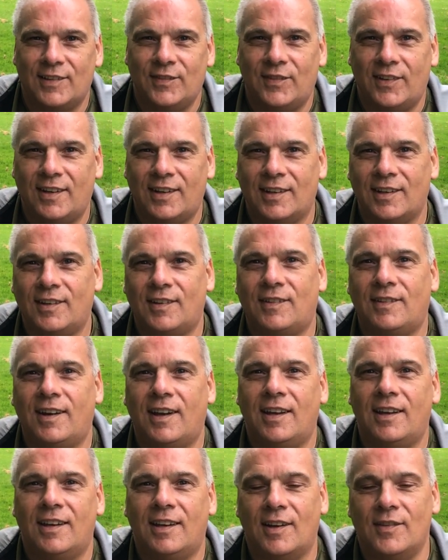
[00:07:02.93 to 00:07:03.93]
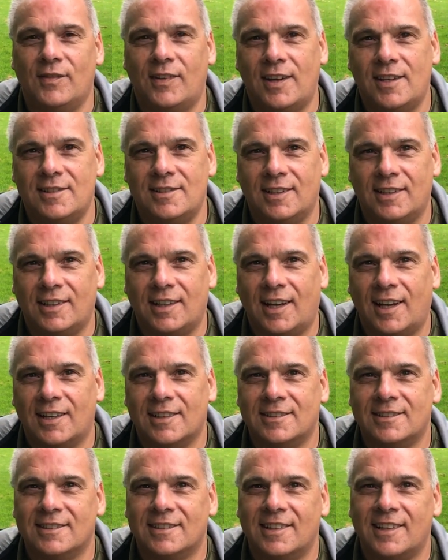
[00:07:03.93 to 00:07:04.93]
been quite amazing
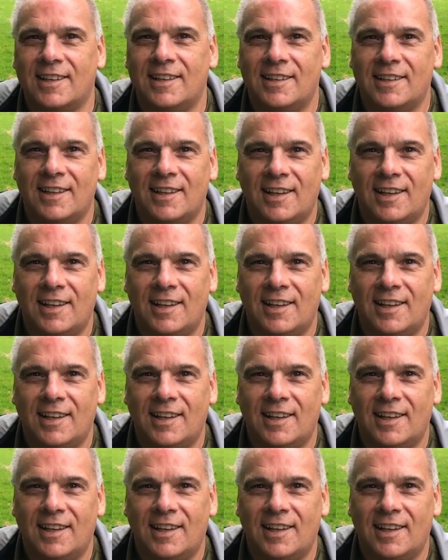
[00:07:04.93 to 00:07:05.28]
actually.